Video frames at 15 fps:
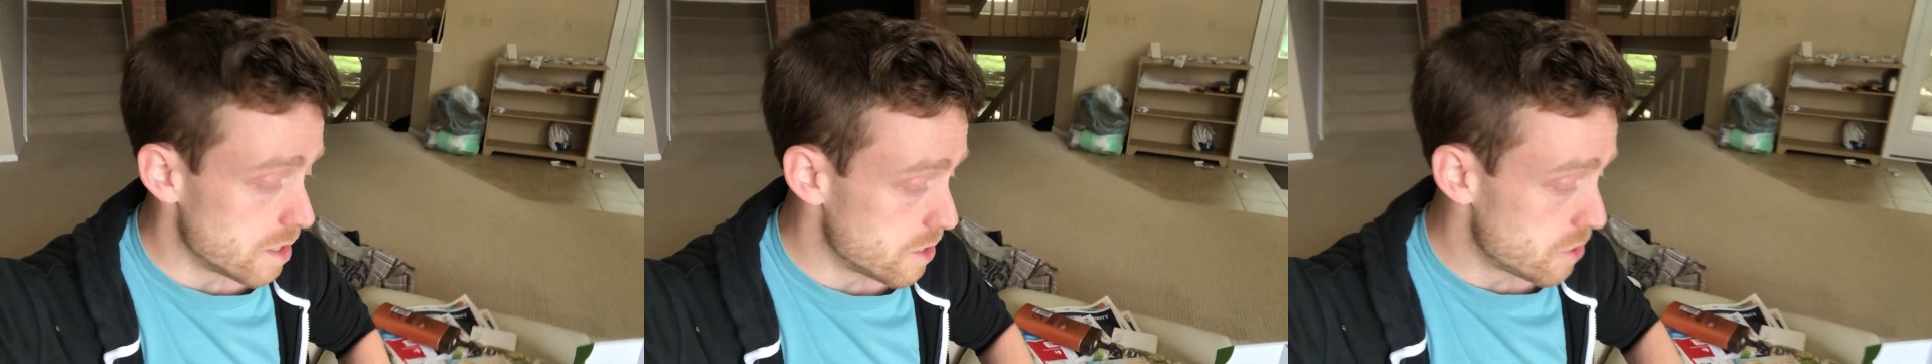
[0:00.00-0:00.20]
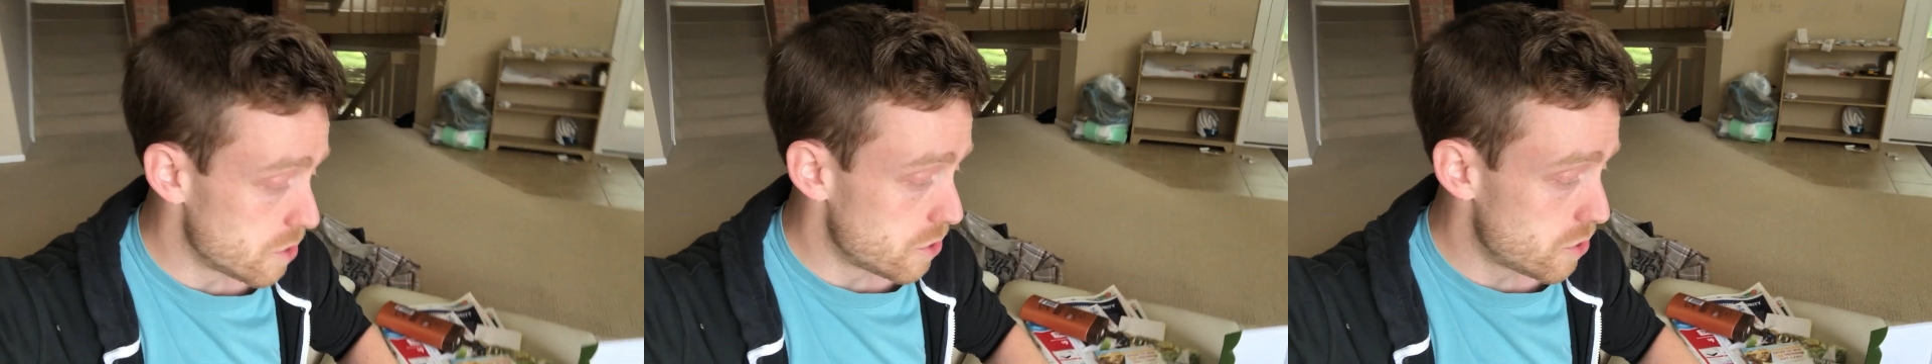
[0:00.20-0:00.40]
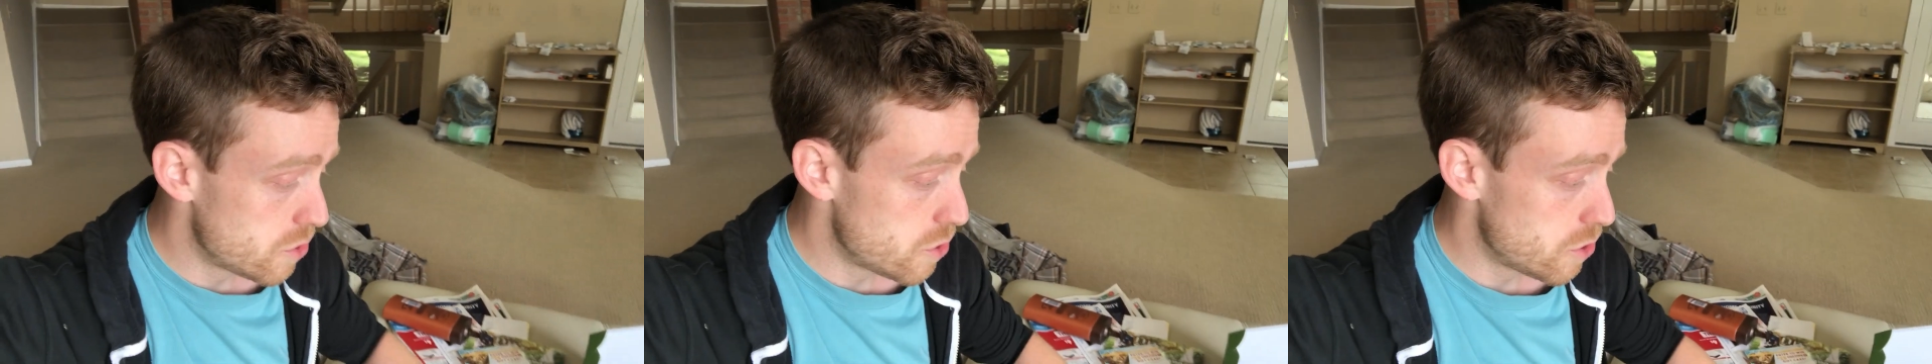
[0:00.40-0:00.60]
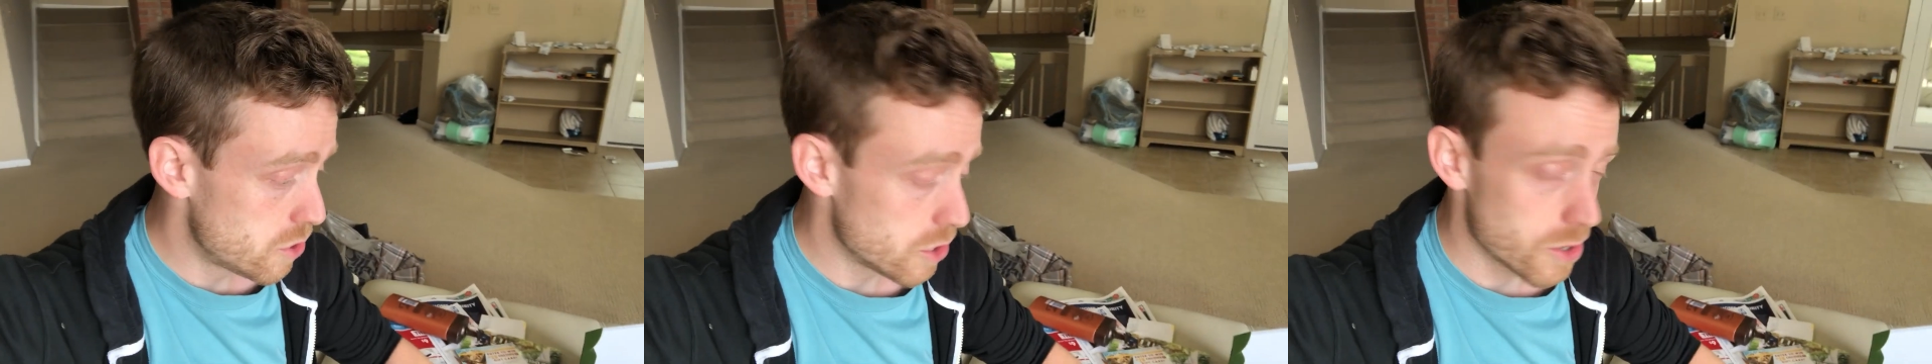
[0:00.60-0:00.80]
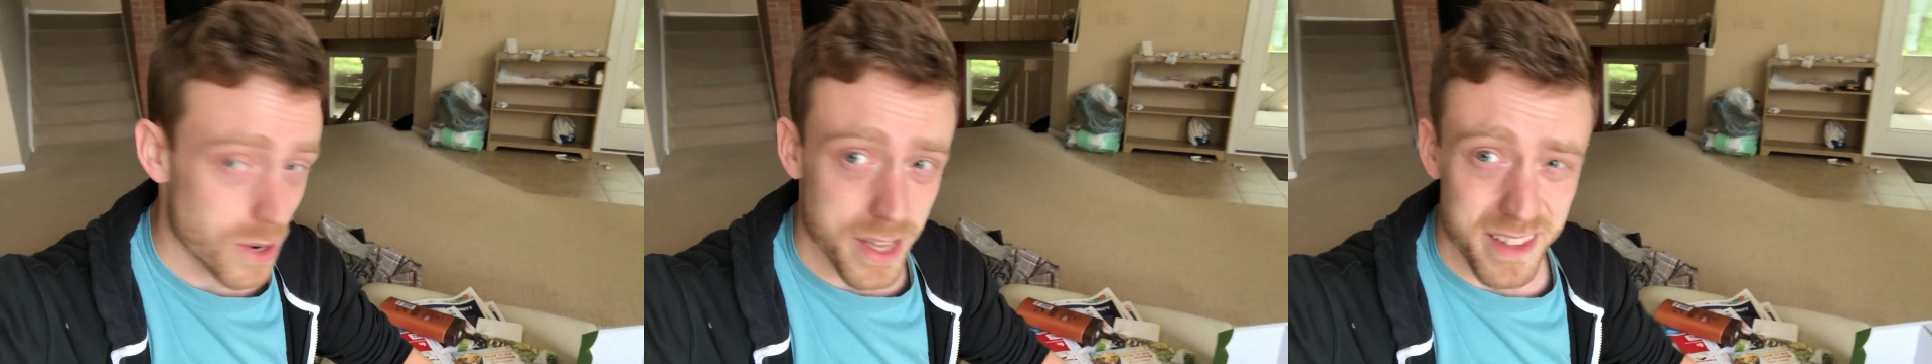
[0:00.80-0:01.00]

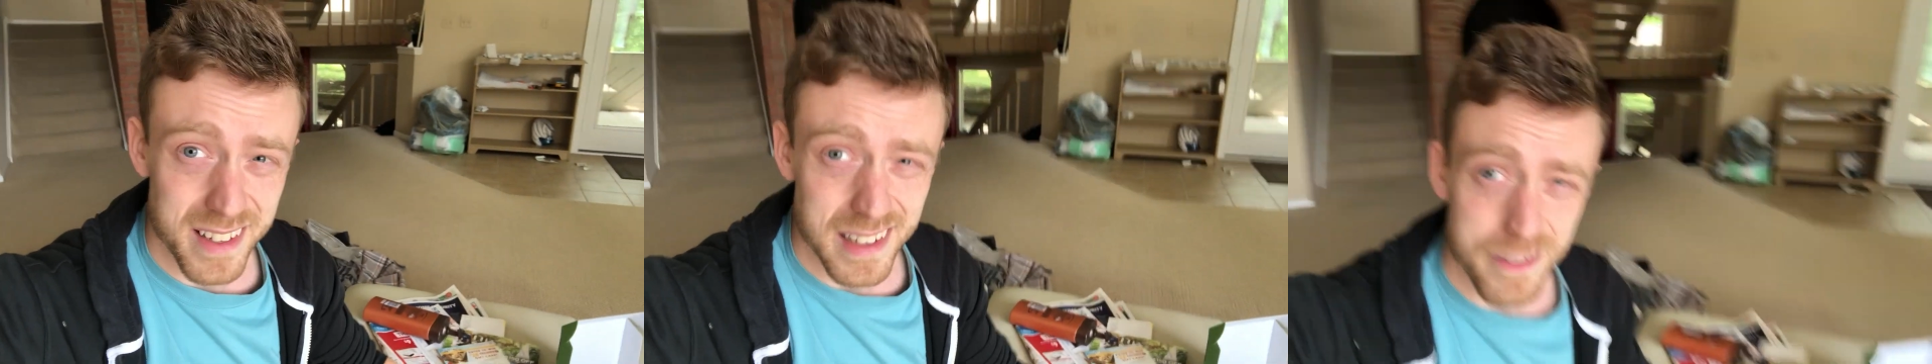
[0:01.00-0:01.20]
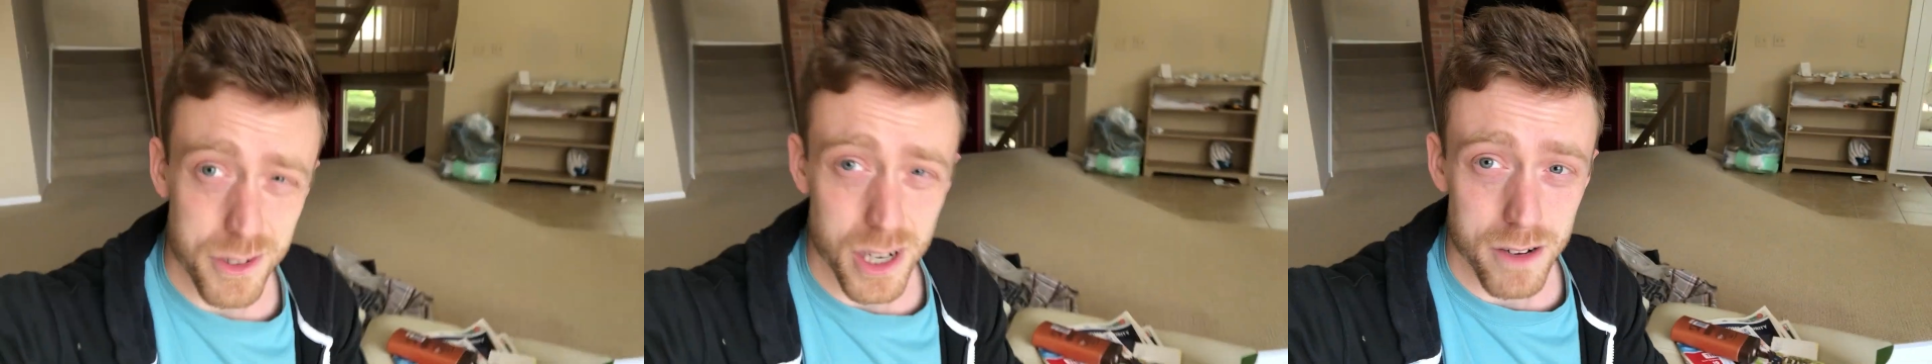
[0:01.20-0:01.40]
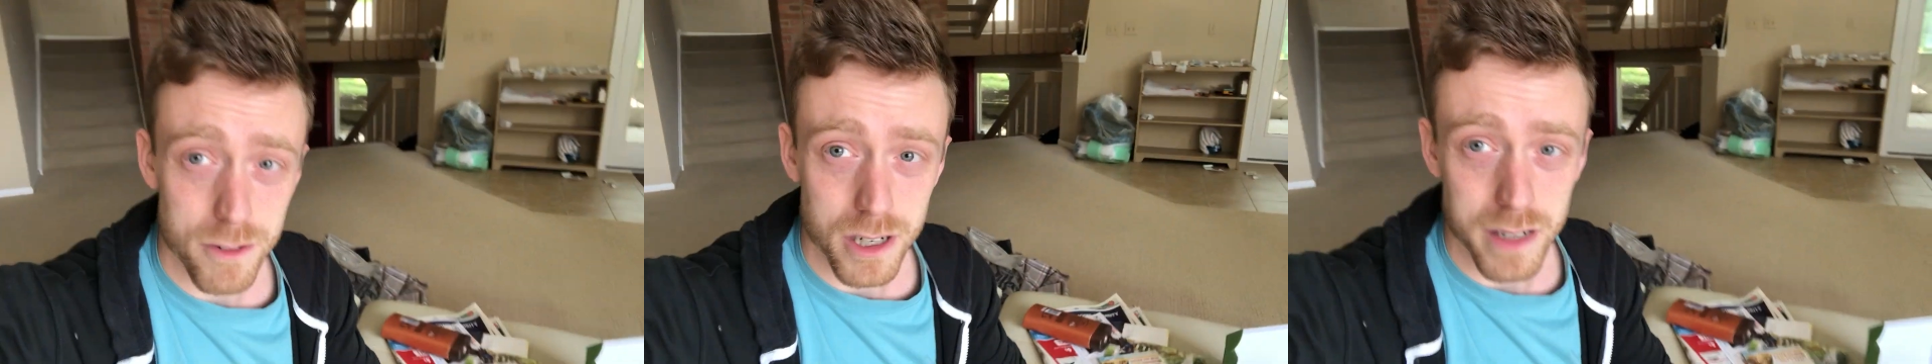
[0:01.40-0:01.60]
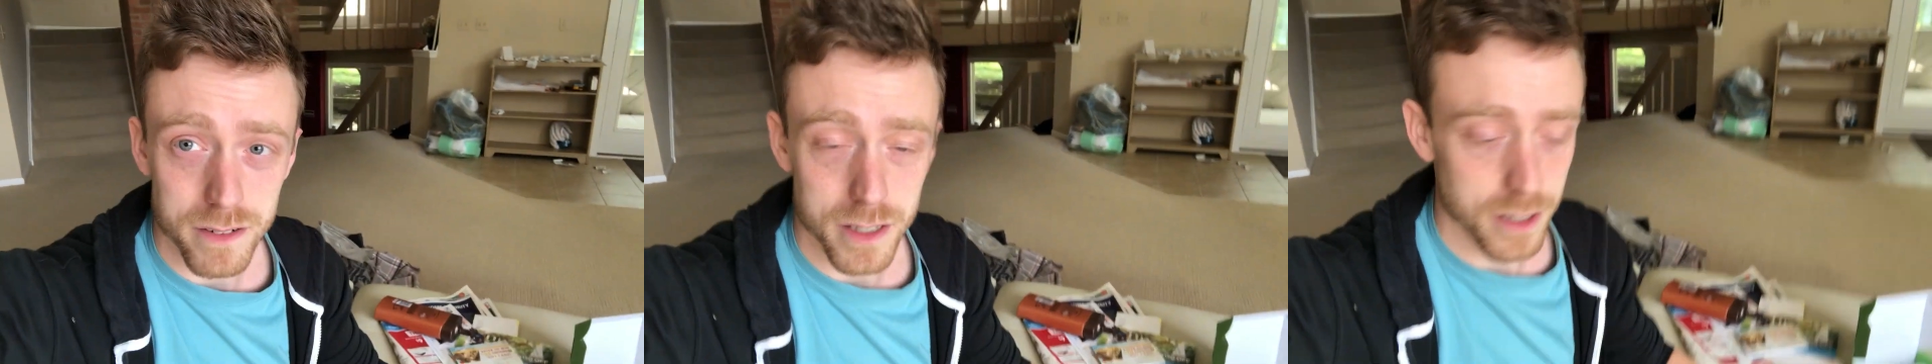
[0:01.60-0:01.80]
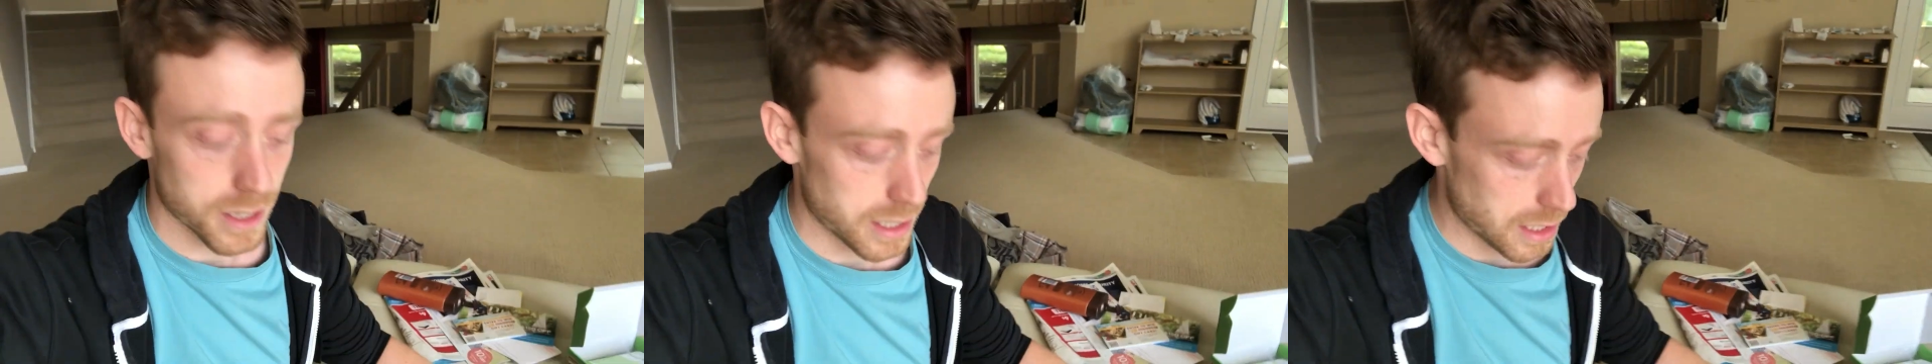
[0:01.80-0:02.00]
So I think I've covered
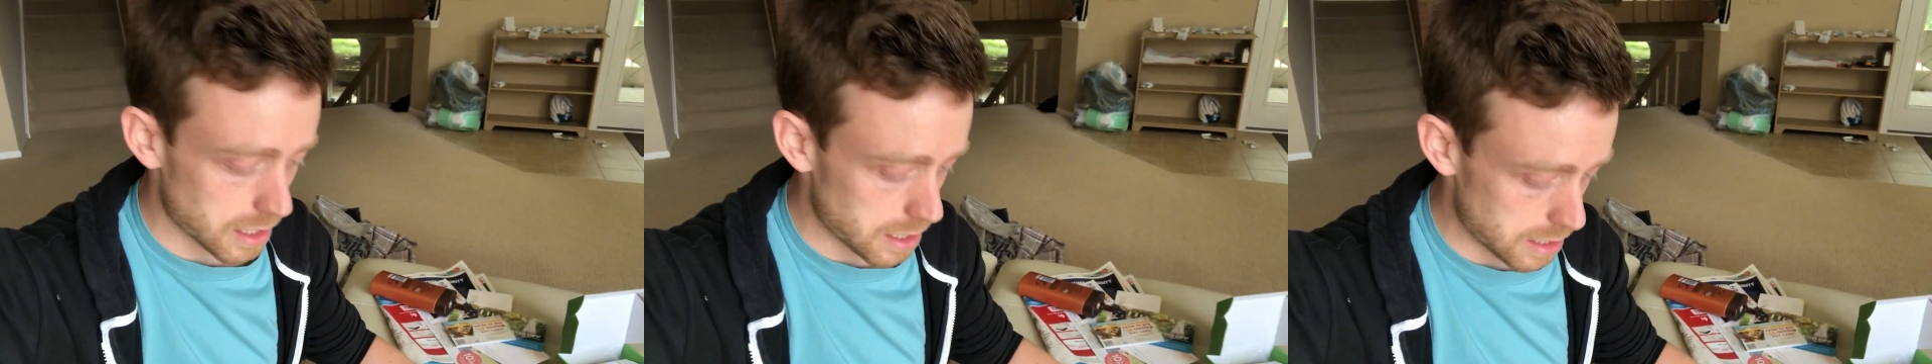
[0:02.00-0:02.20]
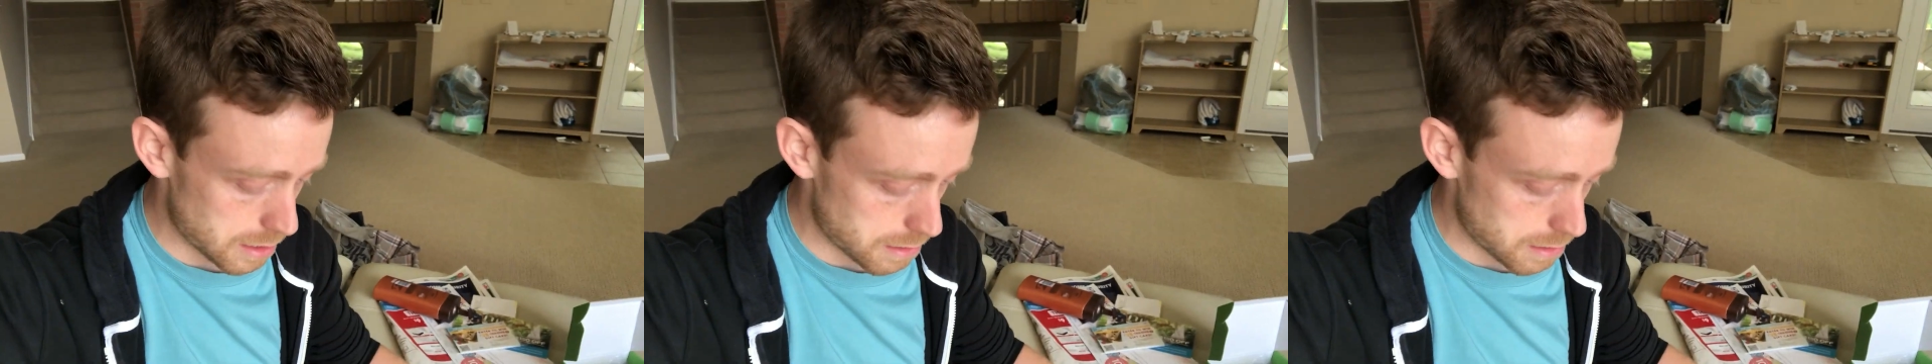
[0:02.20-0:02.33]
everything.